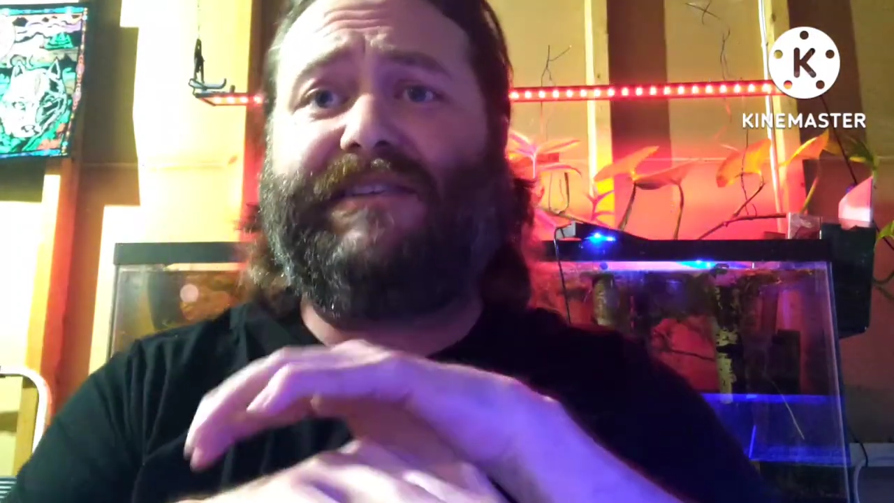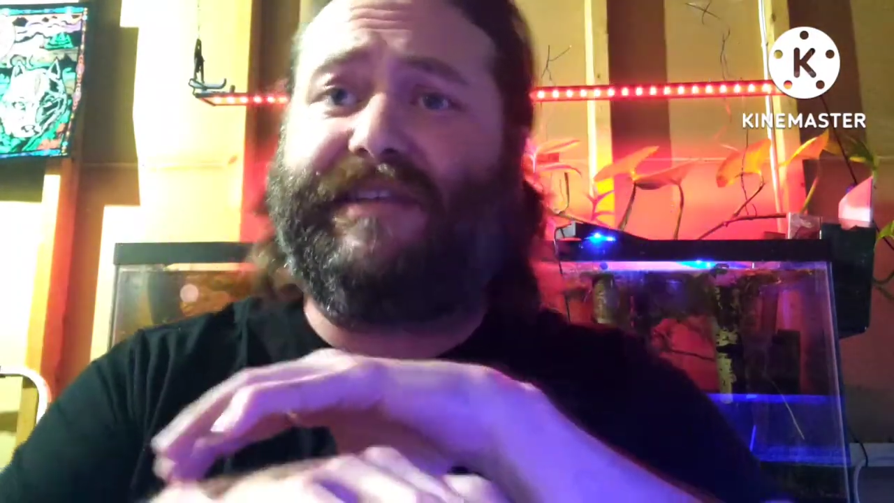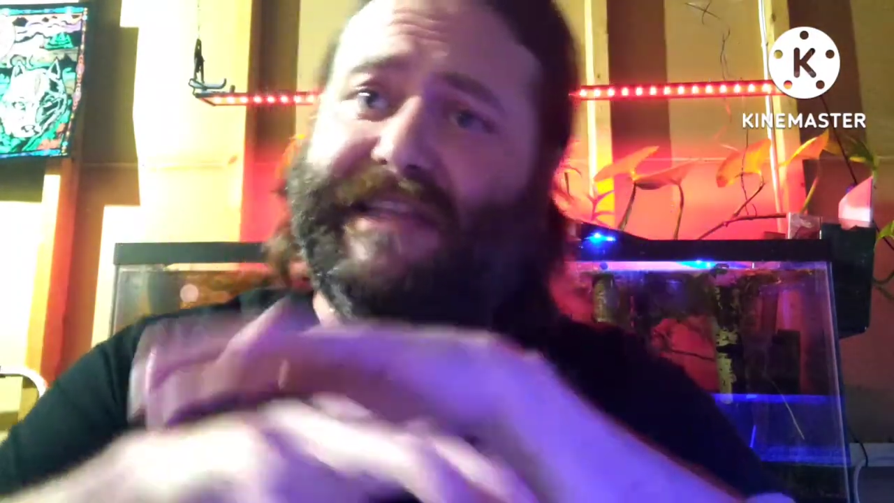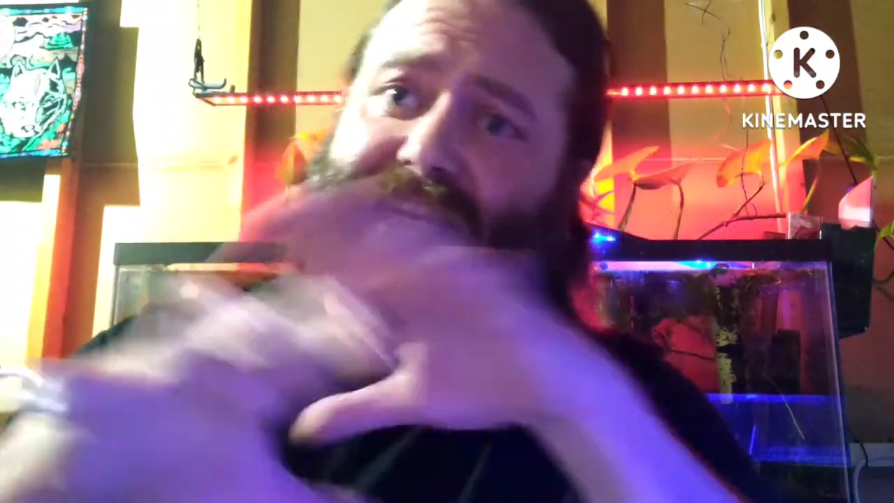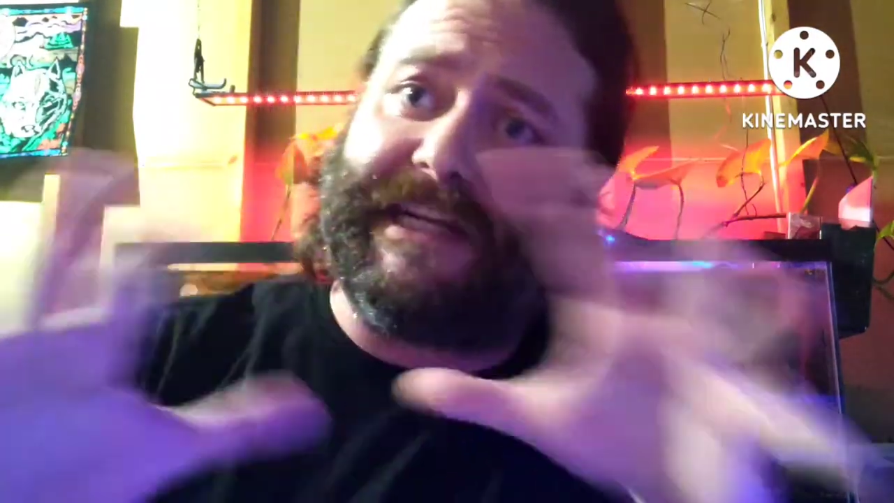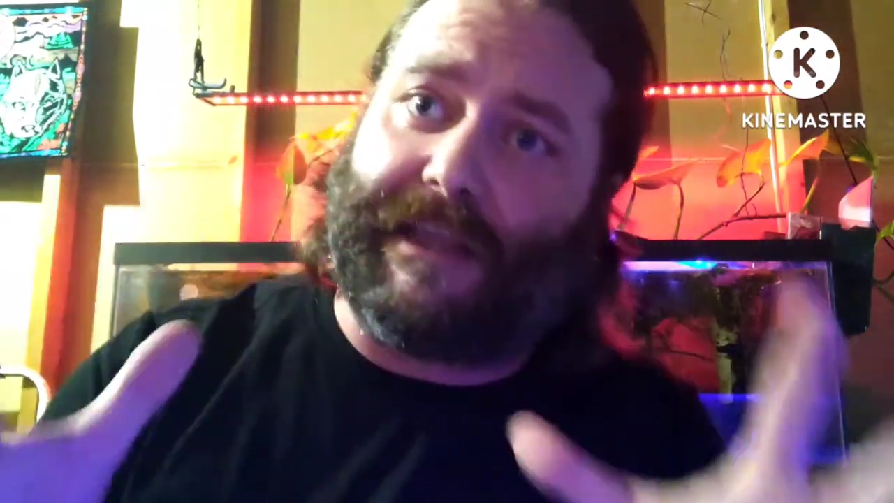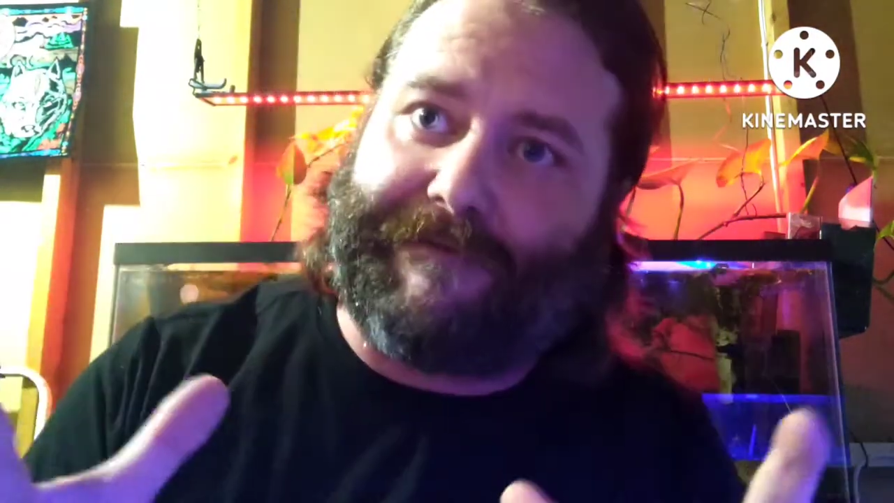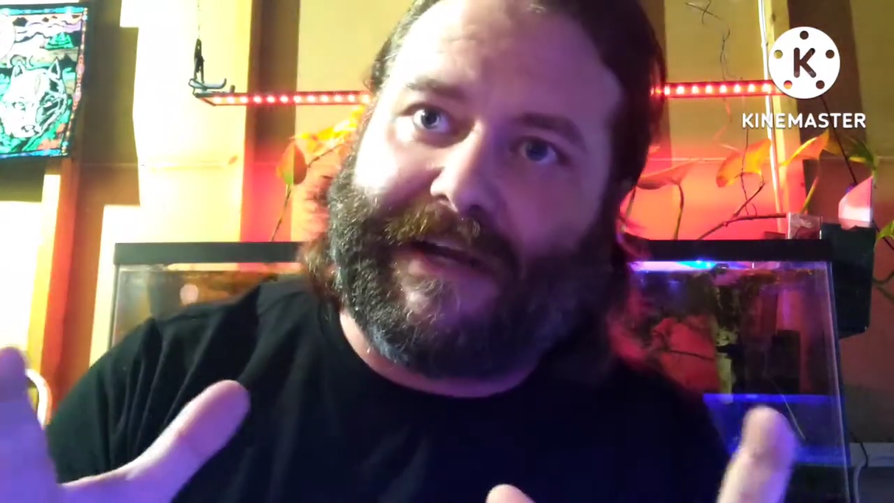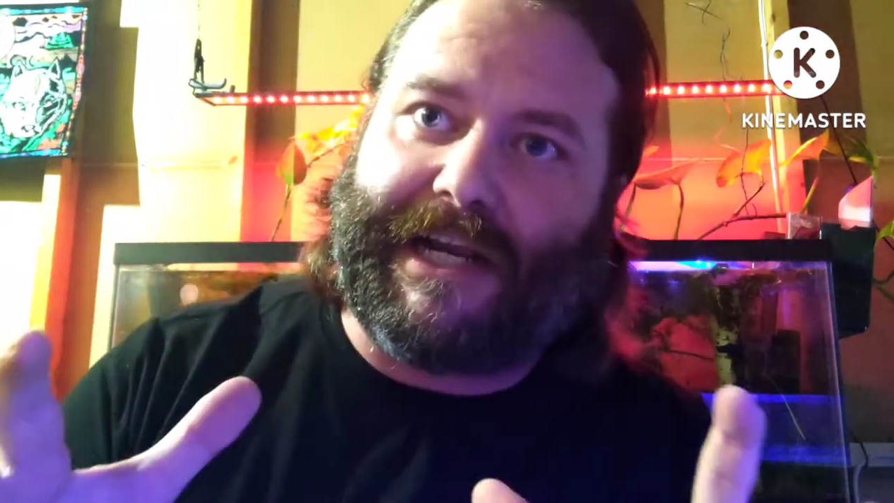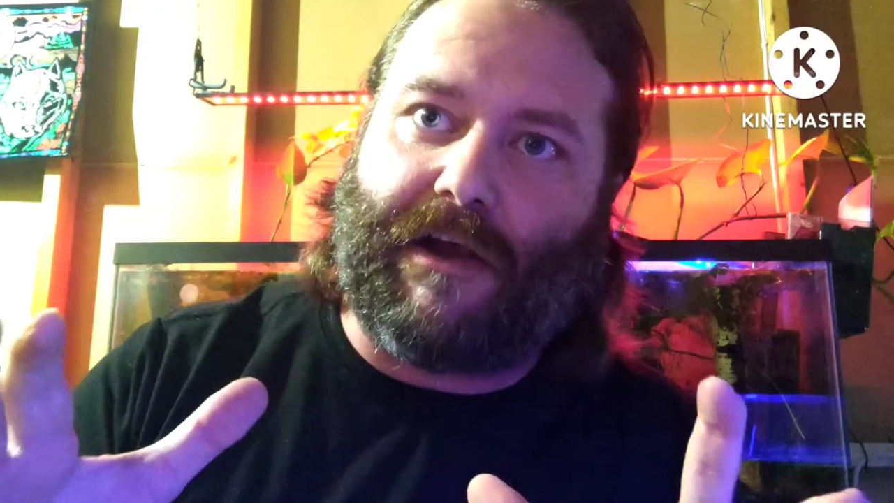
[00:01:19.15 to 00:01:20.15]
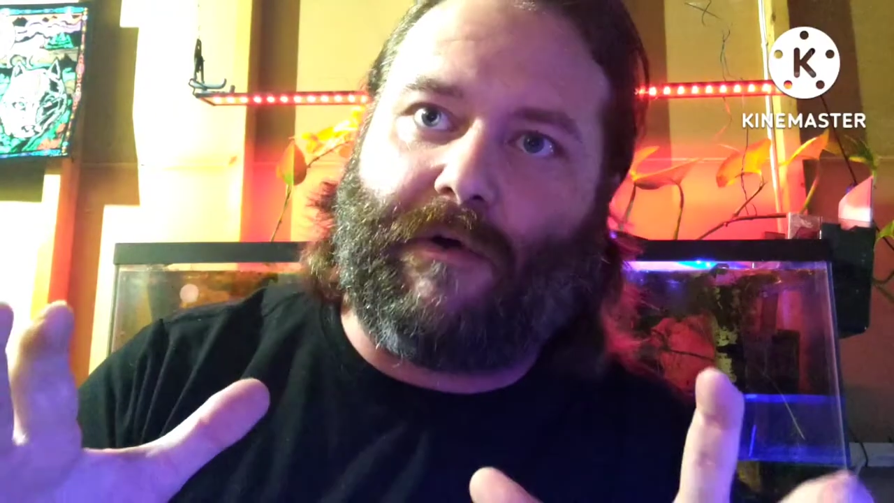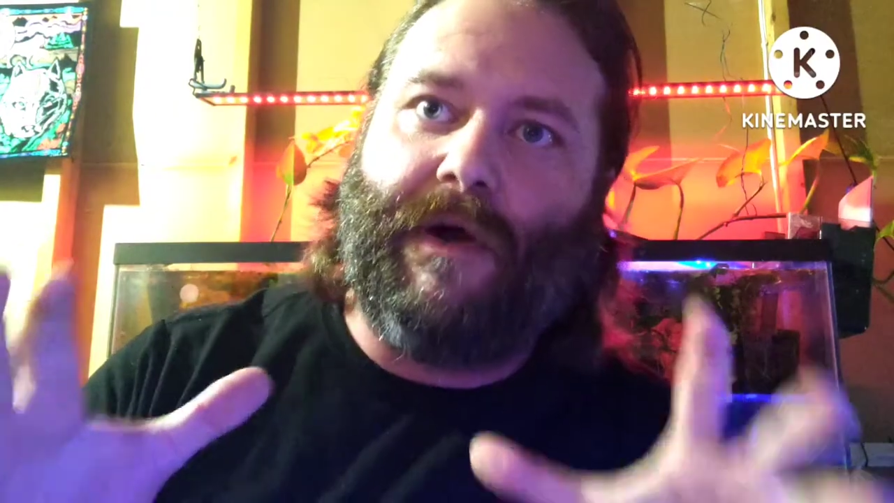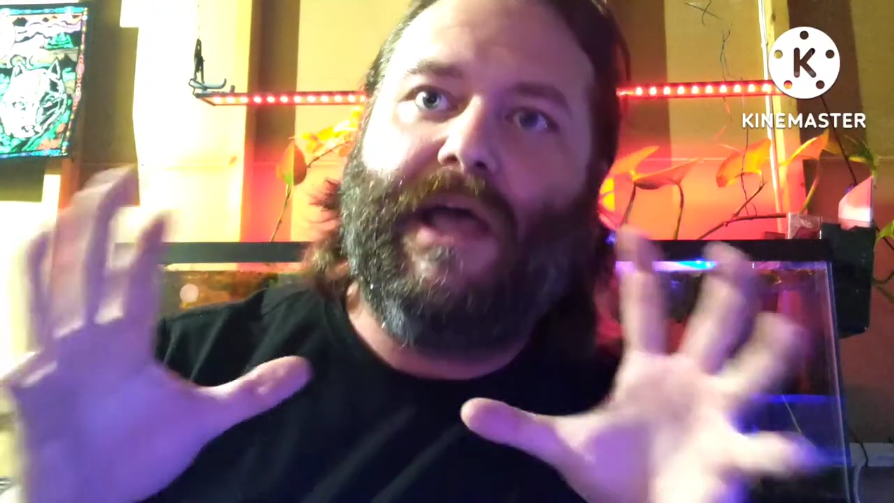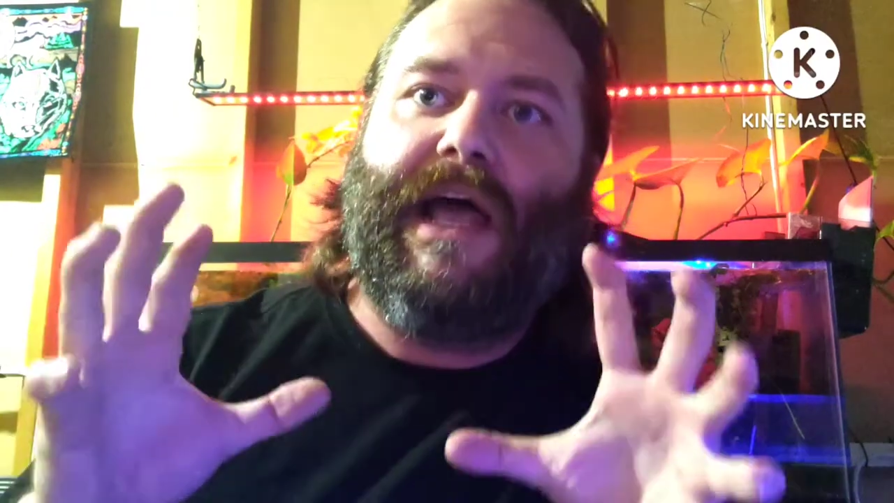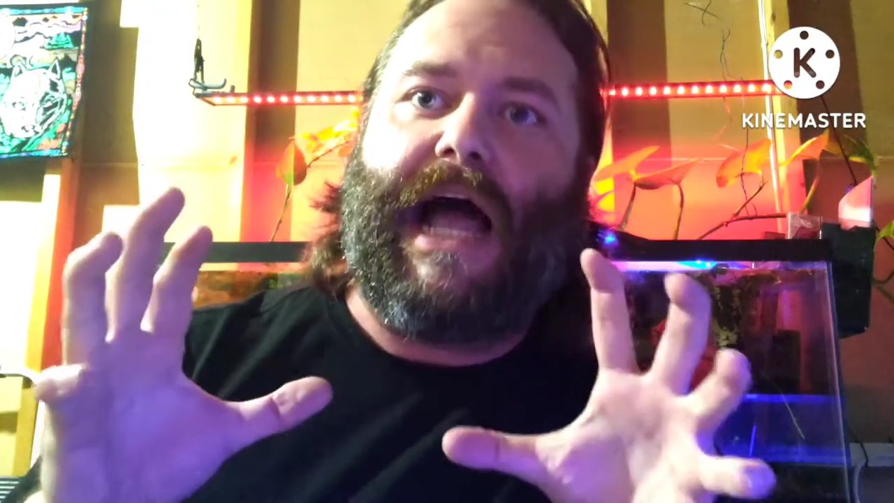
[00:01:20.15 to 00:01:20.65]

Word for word: to the end of the video,